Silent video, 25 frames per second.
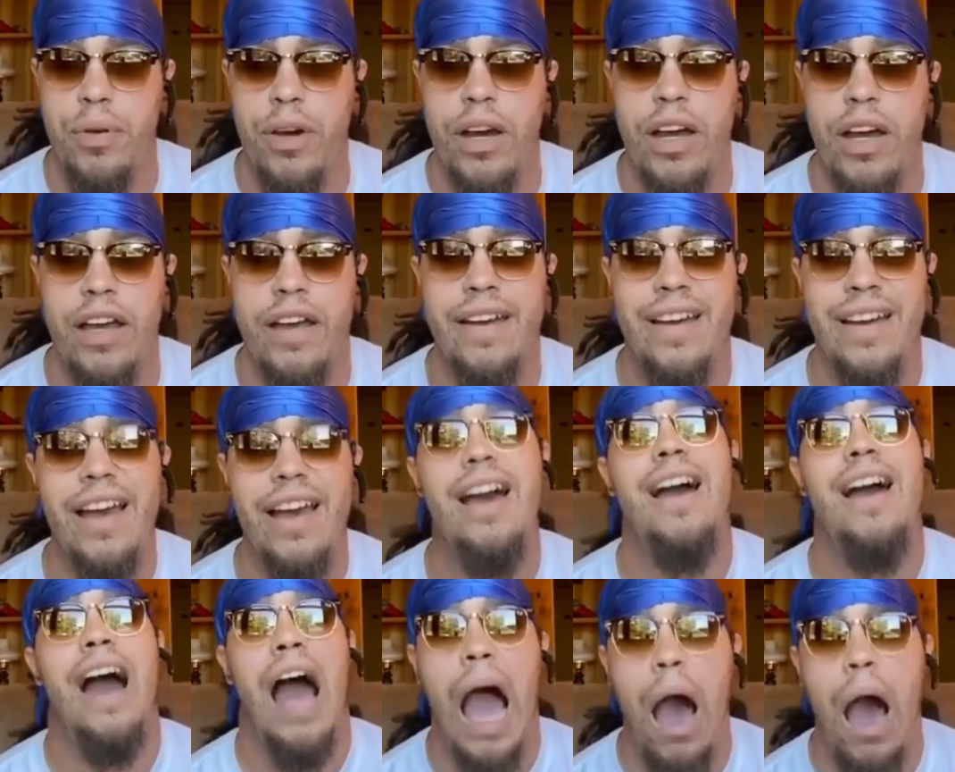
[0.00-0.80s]
But
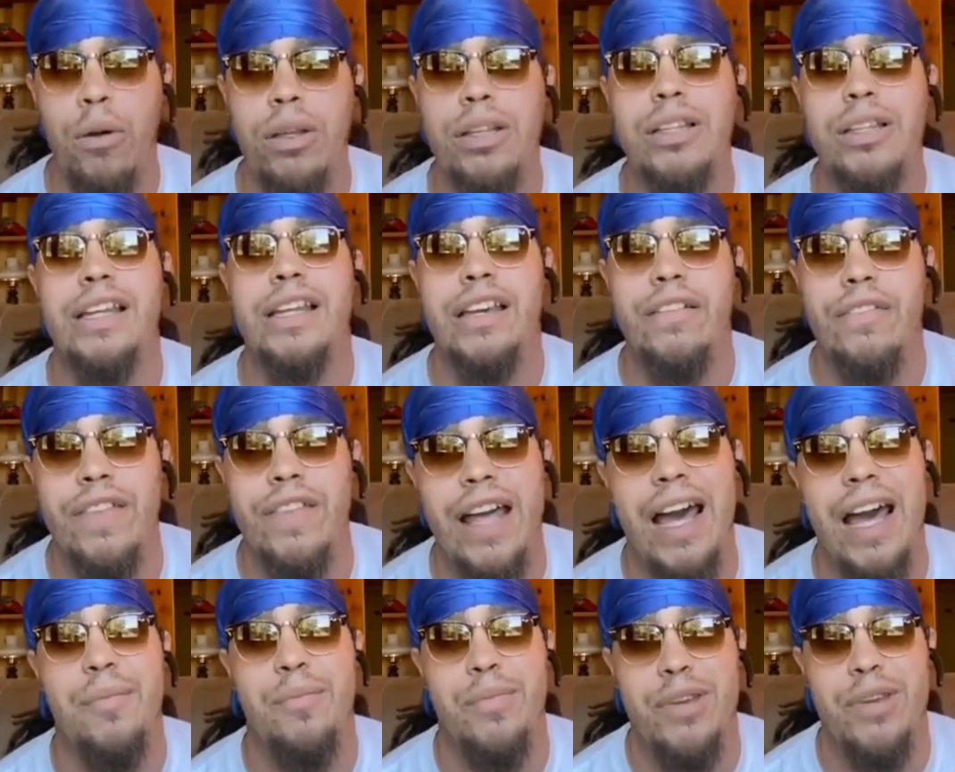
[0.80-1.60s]
I would leave
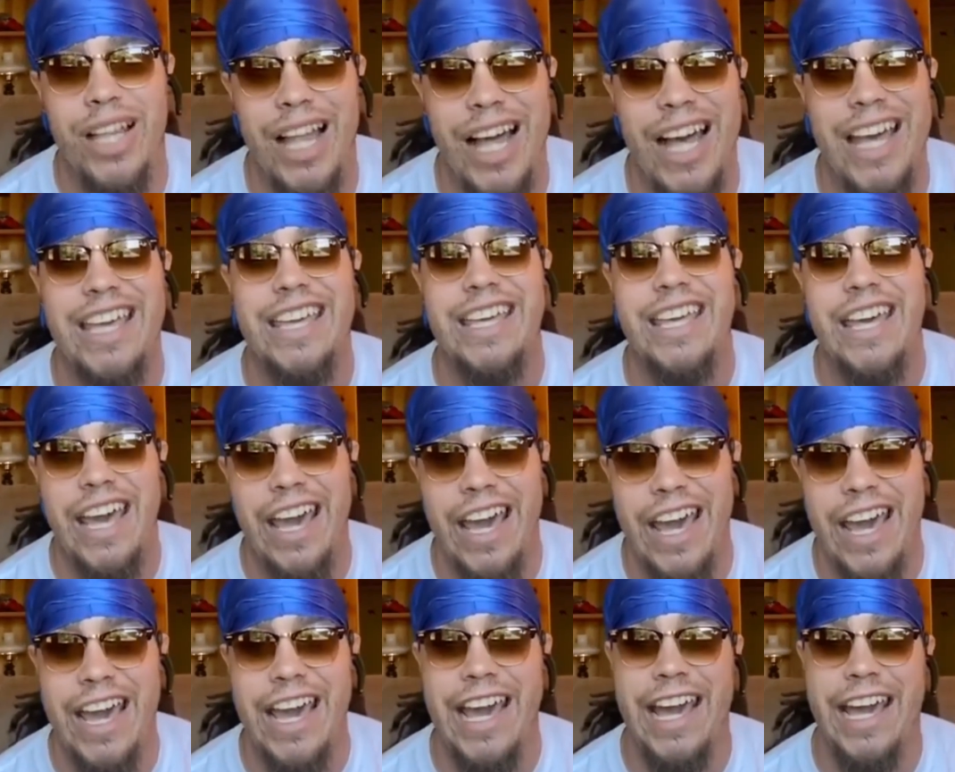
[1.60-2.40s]
that, be like,
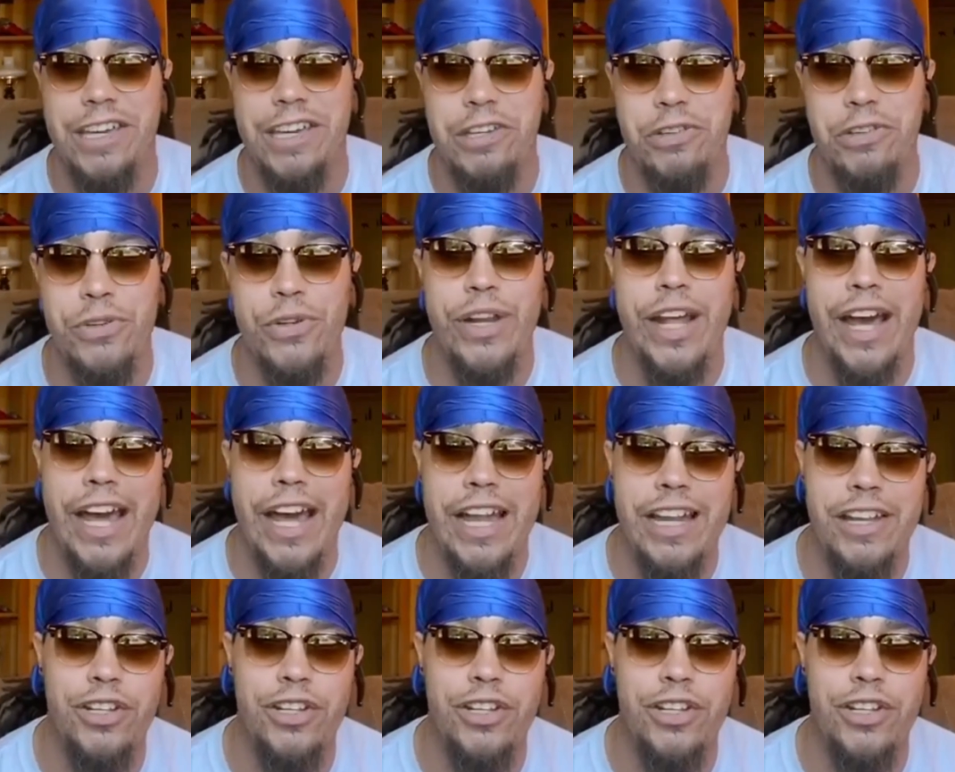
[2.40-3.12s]
yeah, you that